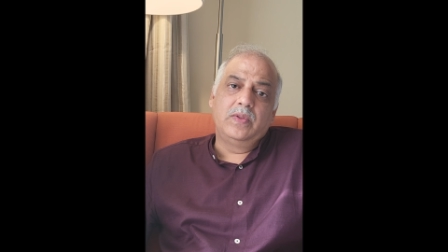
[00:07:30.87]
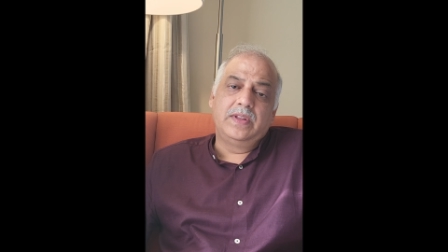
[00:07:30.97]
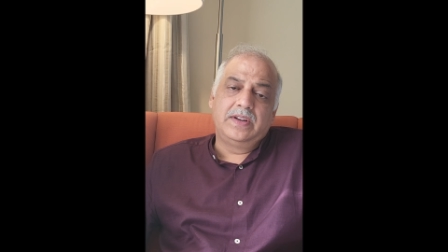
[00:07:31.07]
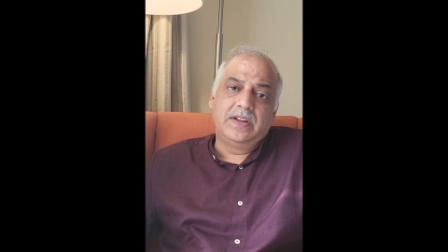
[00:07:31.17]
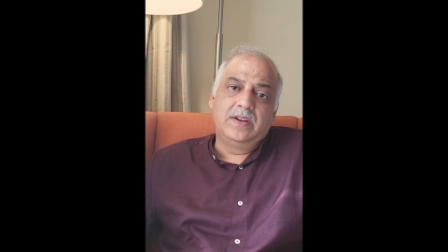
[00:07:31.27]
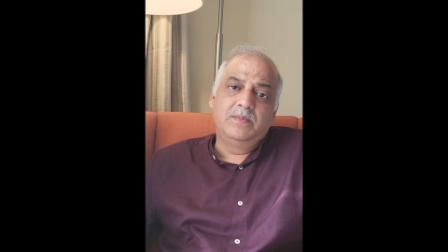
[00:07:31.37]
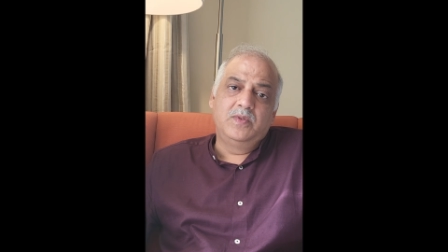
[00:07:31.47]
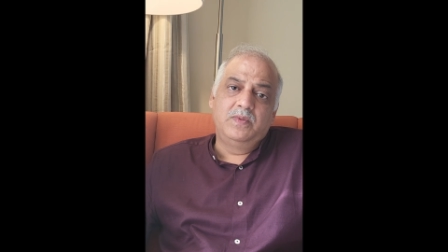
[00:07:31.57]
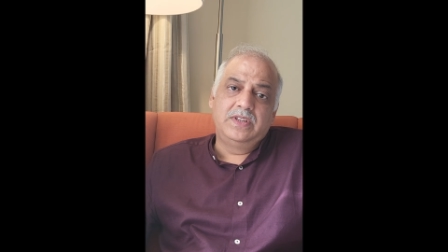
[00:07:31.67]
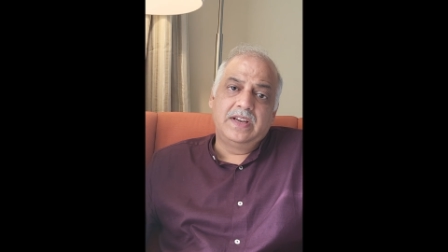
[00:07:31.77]
the
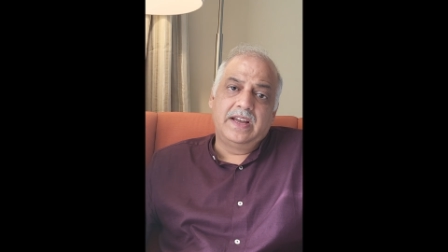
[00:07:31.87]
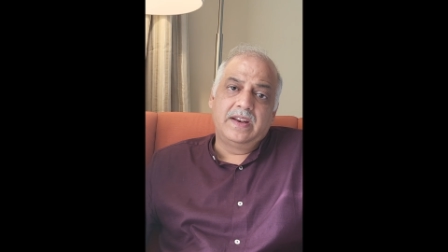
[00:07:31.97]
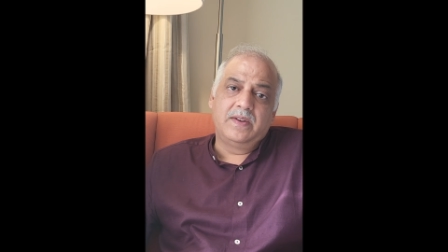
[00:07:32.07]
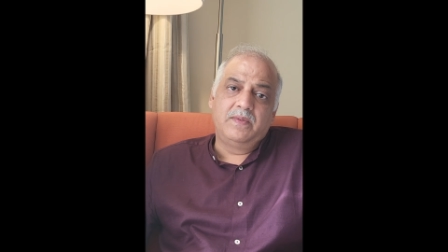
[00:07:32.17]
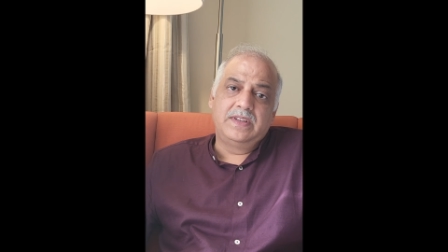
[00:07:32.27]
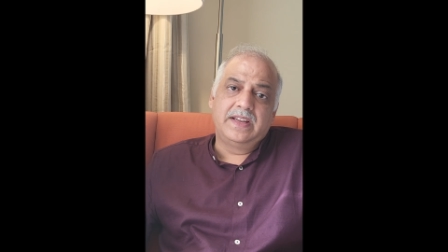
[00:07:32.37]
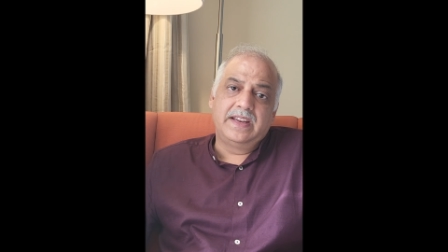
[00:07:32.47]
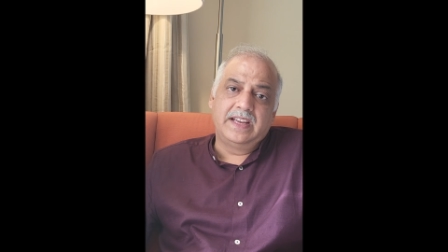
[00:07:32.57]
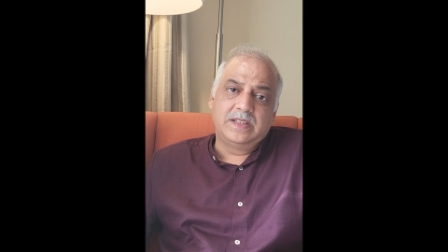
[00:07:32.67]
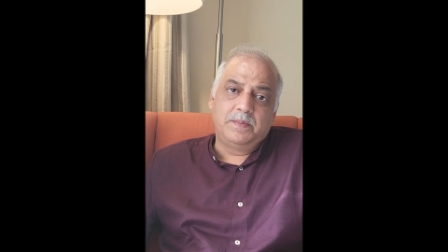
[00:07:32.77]
terms which are which are
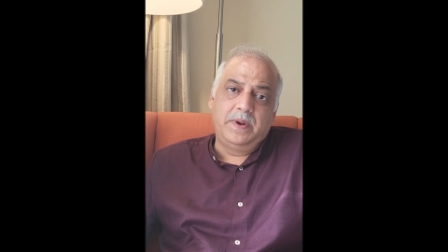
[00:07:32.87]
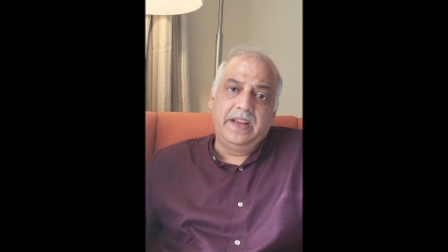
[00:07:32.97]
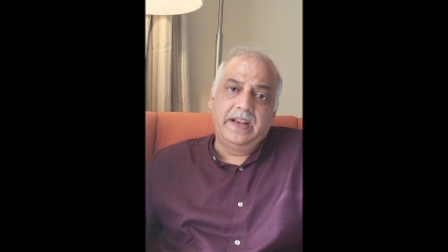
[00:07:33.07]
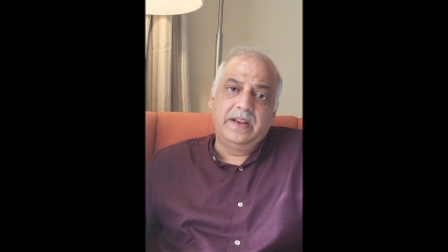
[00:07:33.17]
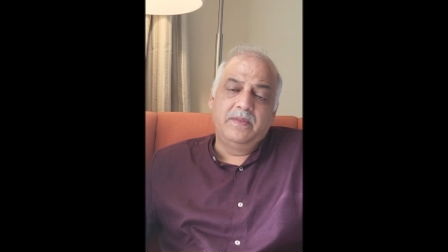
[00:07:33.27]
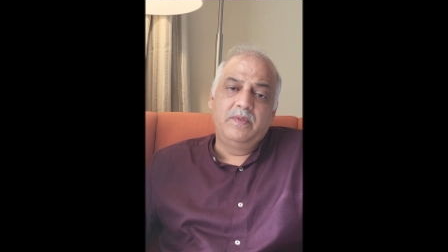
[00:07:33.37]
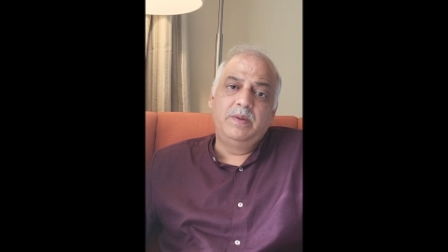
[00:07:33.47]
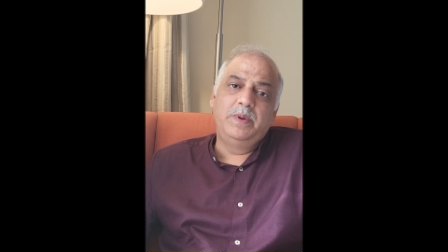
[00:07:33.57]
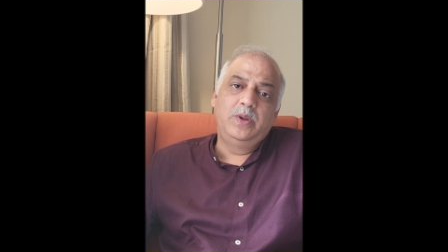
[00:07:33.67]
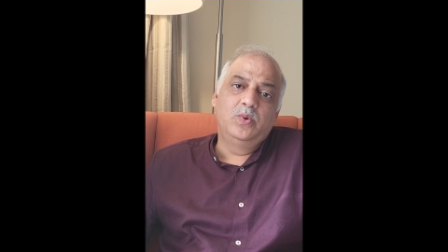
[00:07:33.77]
explained
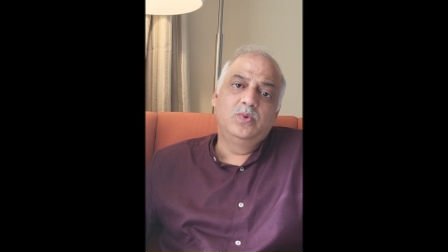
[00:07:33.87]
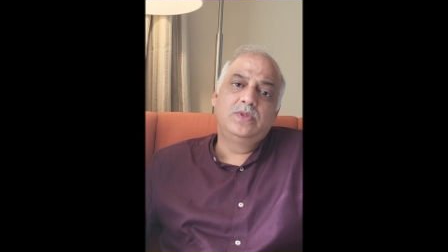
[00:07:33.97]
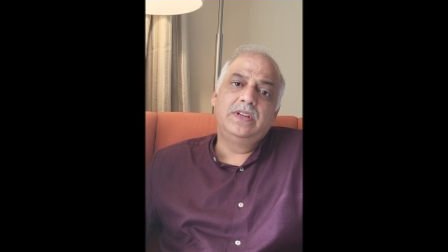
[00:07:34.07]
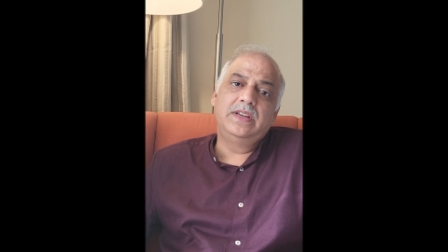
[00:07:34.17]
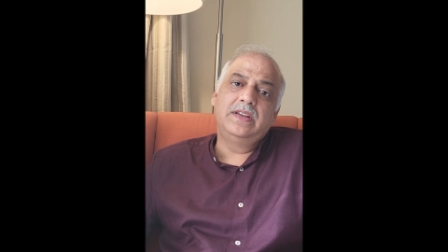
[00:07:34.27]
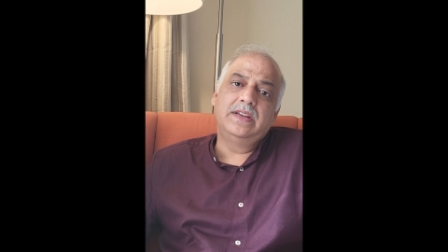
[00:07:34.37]
will be used